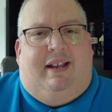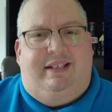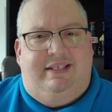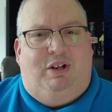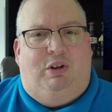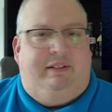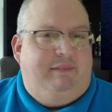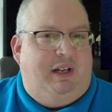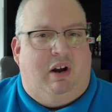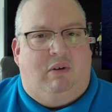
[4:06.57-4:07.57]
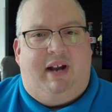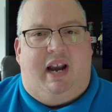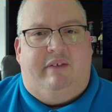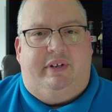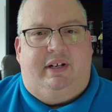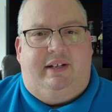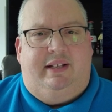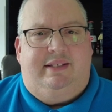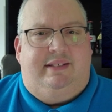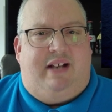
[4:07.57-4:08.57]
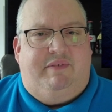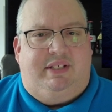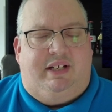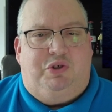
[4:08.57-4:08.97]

It's still, it's obviously